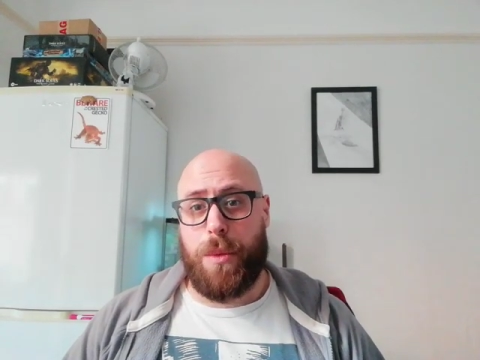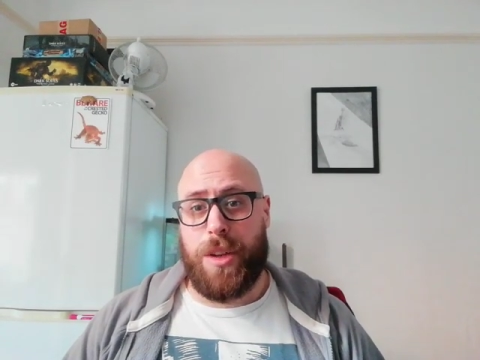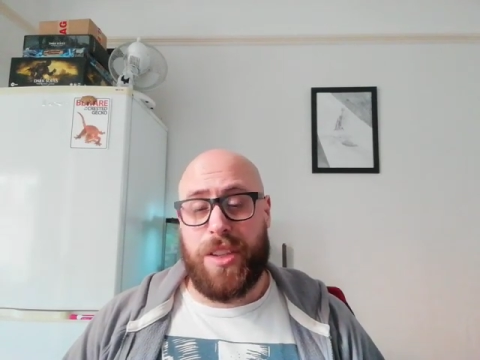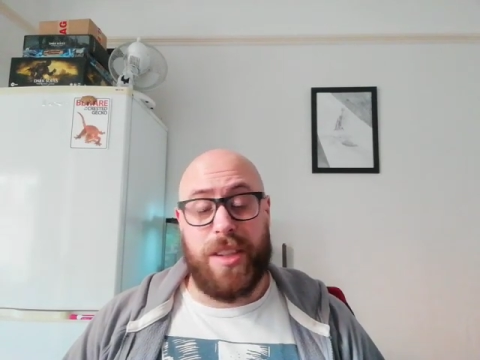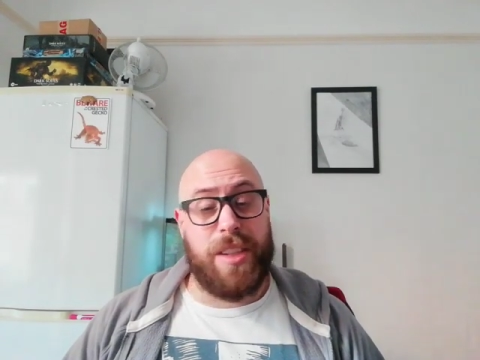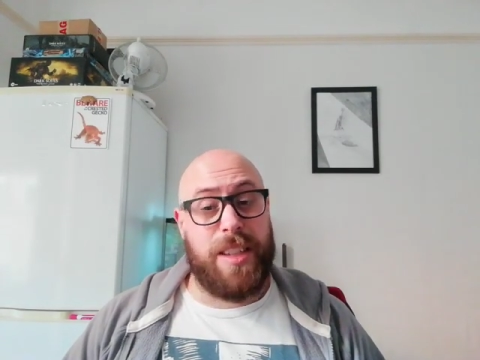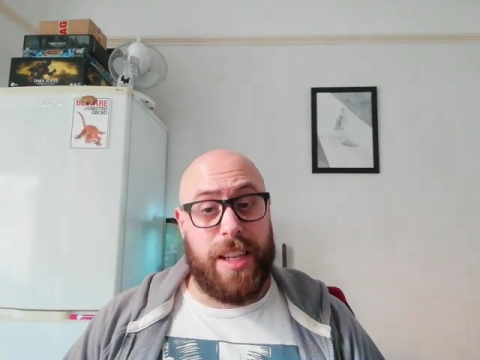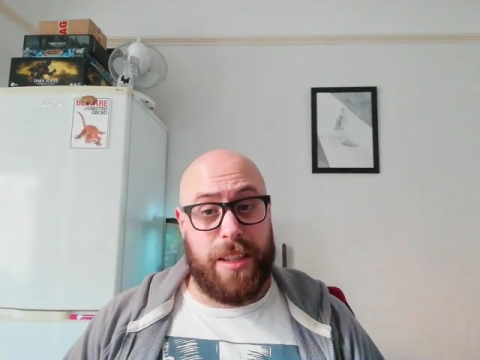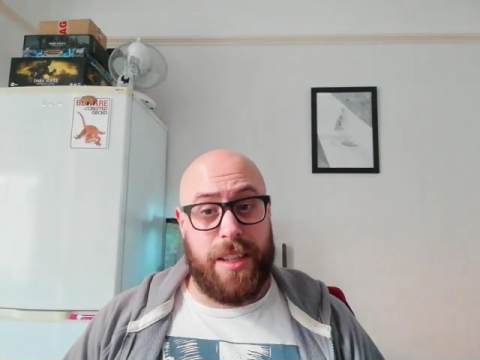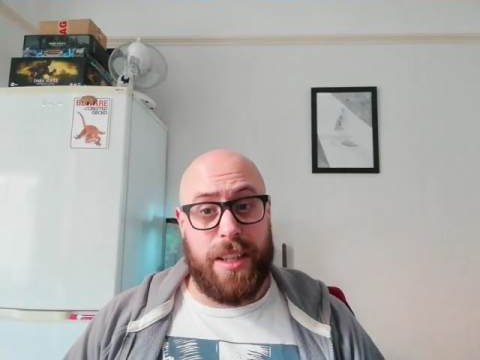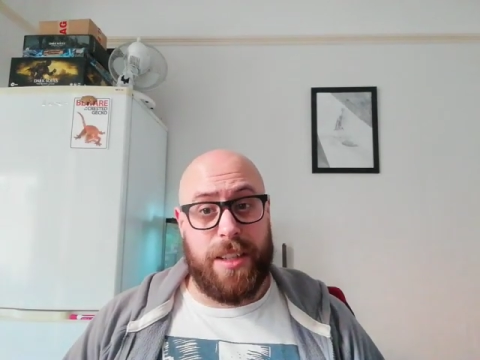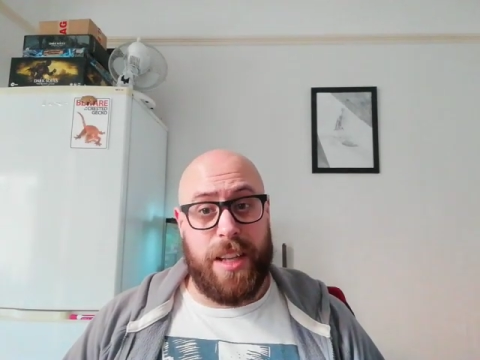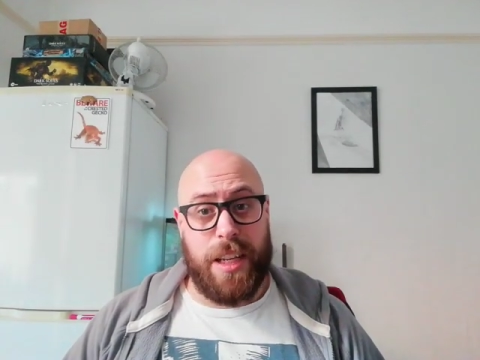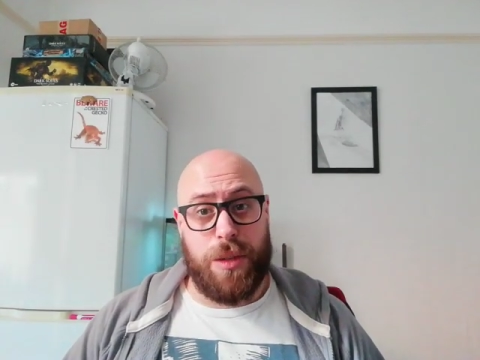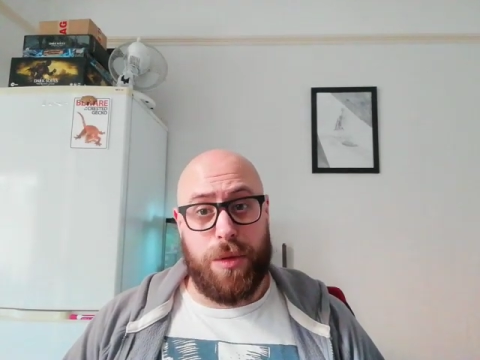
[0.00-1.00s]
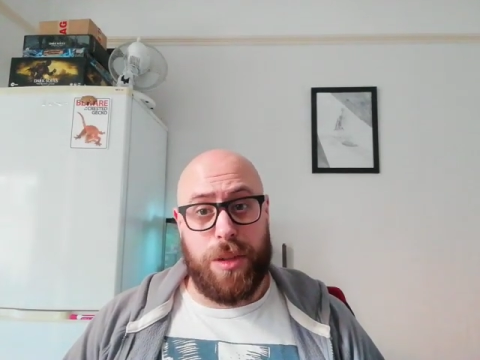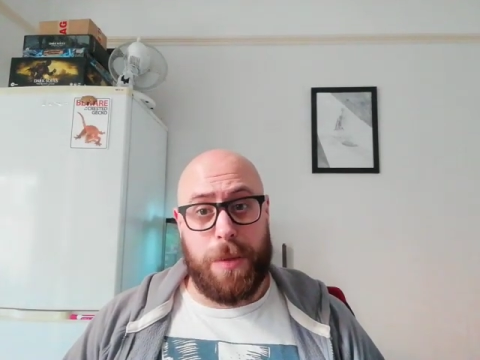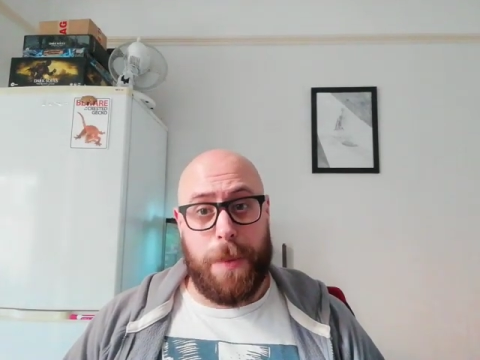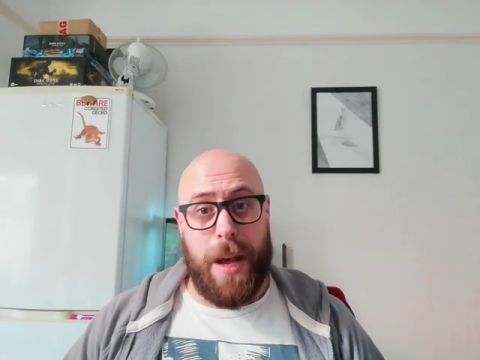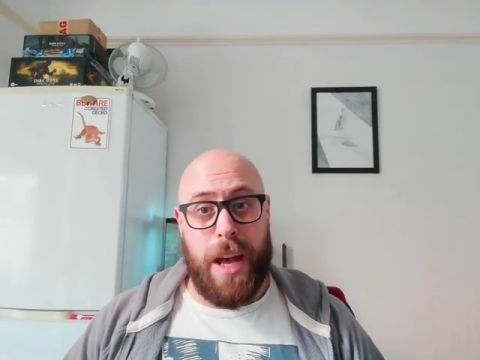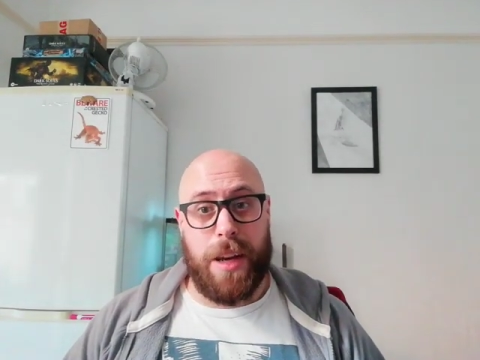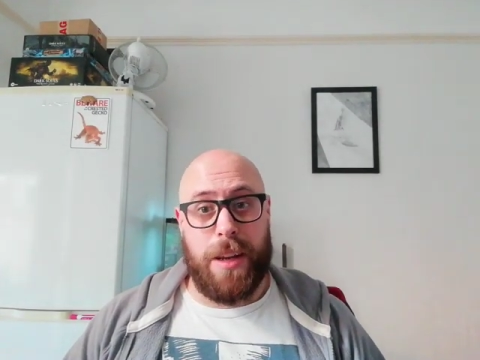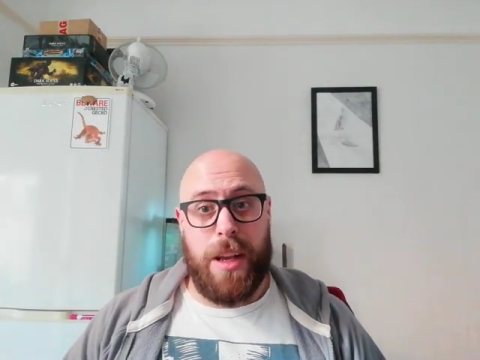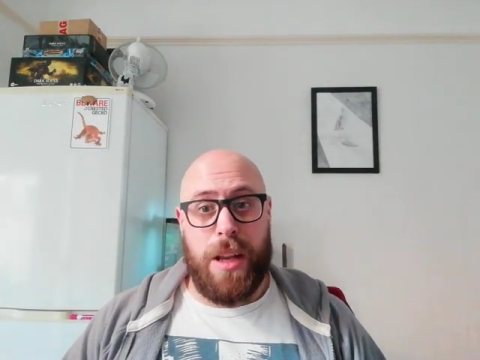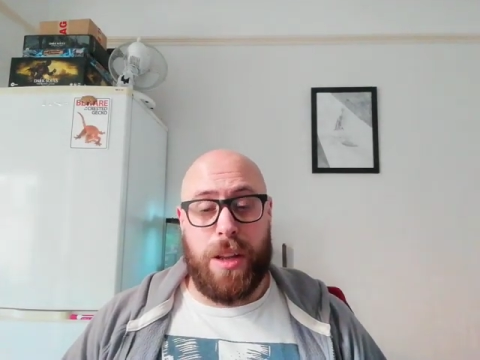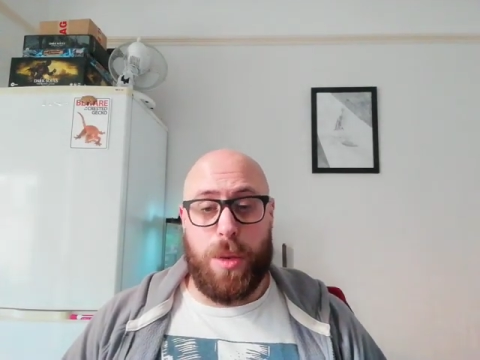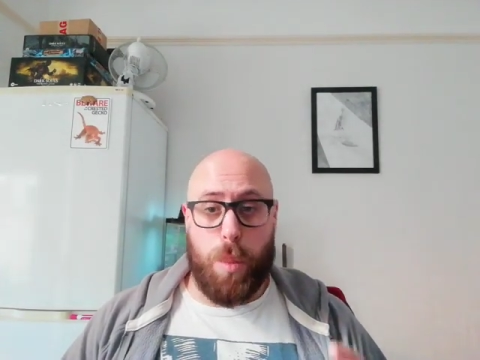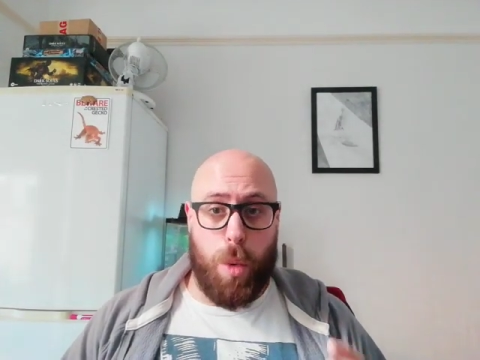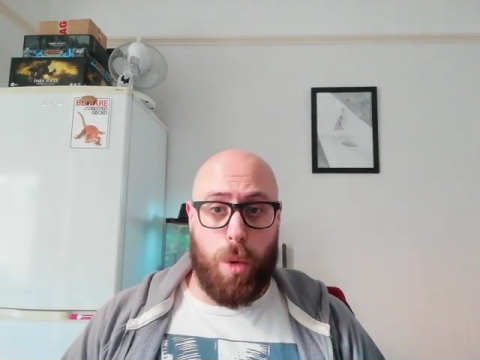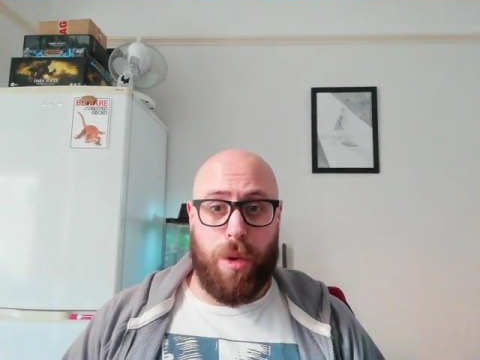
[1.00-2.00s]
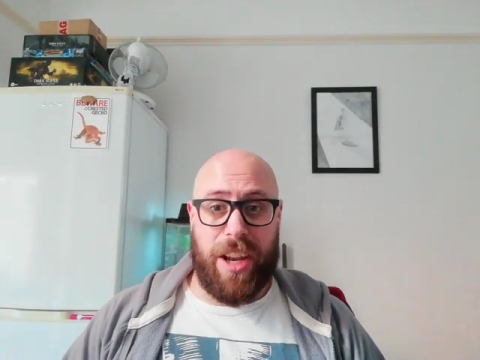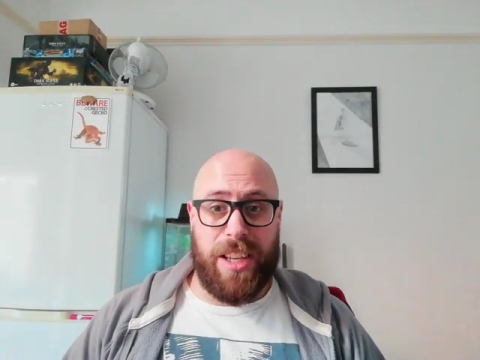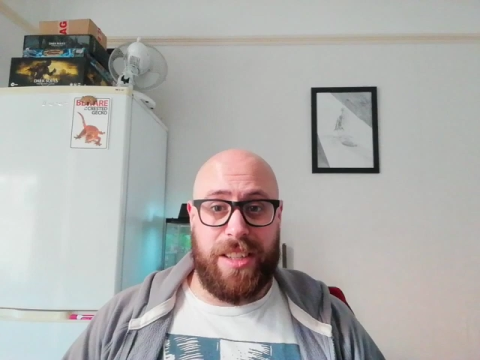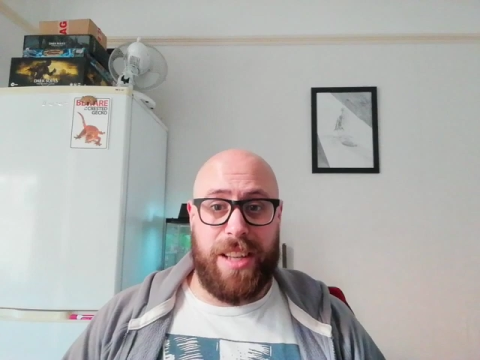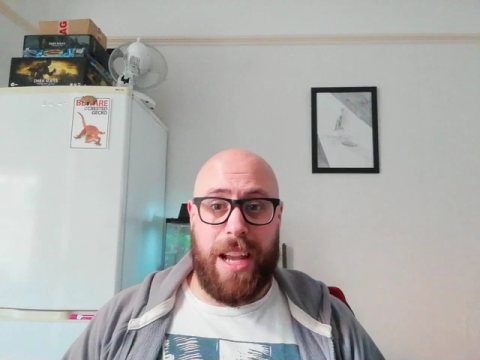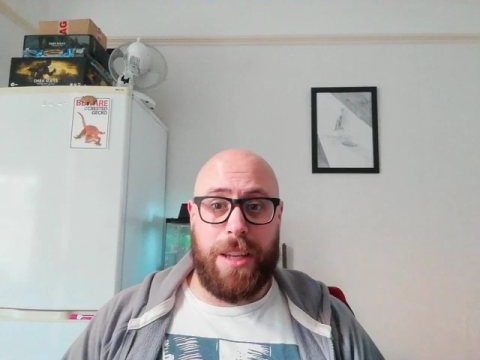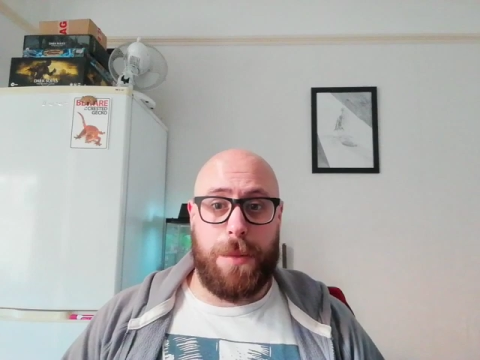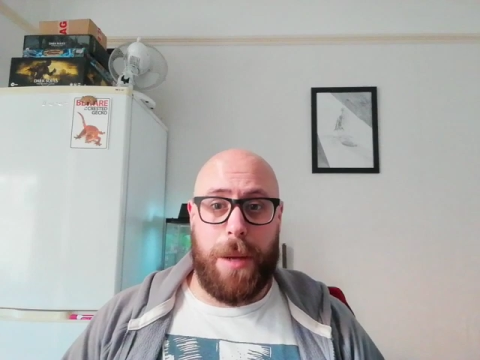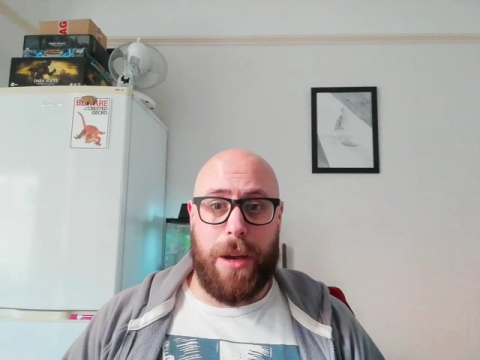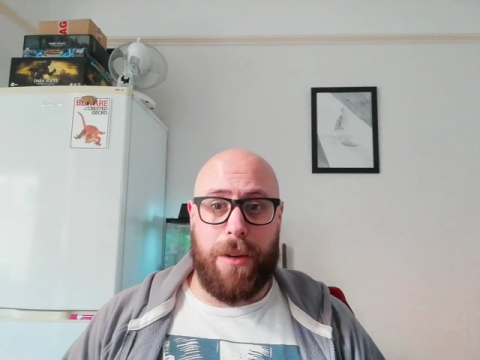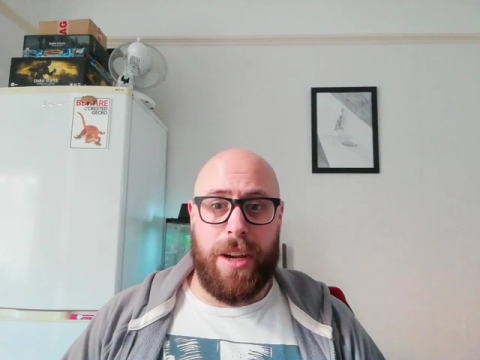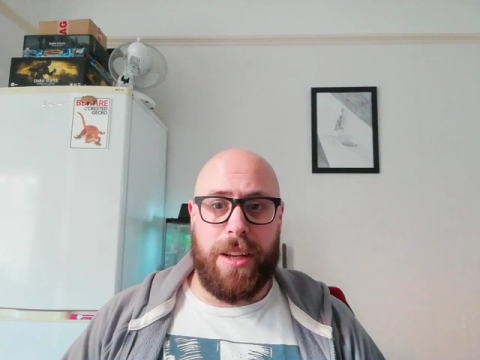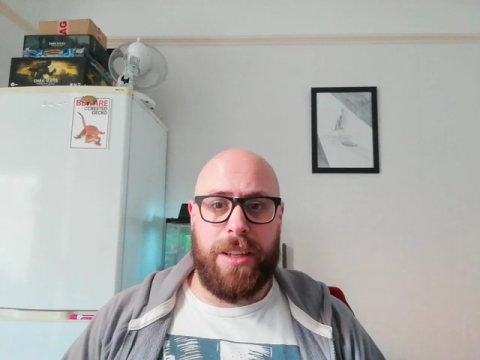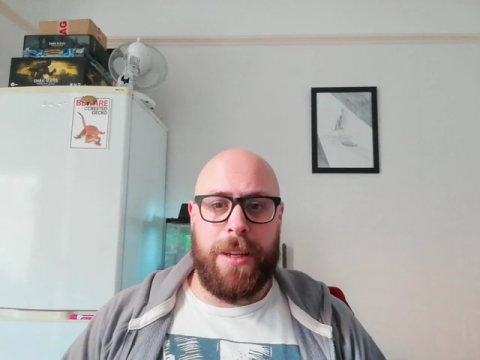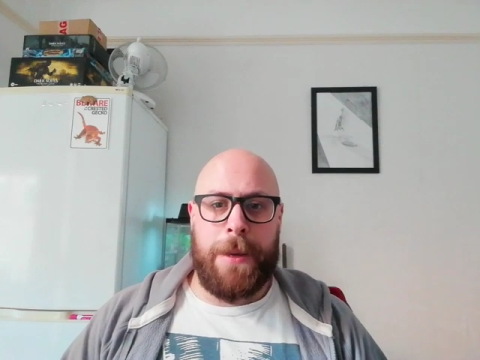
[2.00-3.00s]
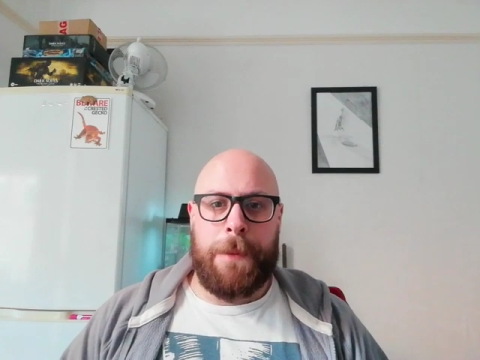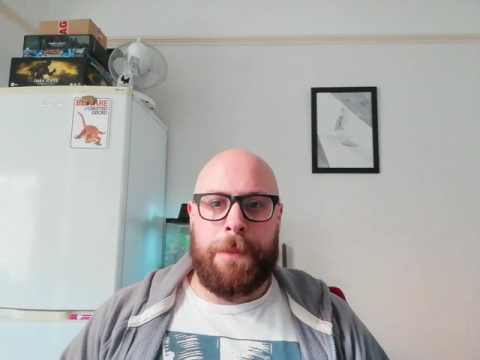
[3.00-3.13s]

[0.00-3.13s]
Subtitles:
which is 16th century Japan, the Warring States period.